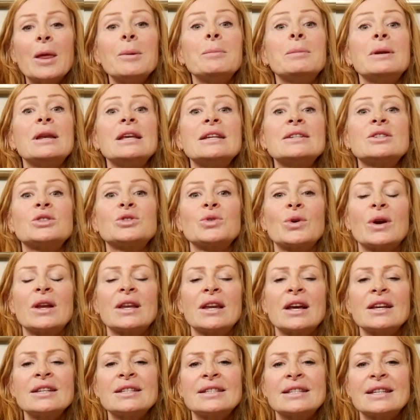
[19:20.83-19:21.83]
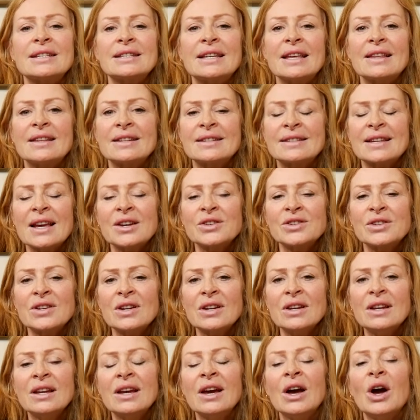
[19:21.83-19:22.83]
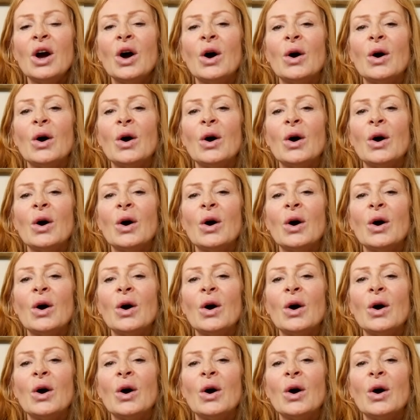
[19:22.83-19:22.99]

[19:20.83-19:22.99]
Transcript: Please join us to see the session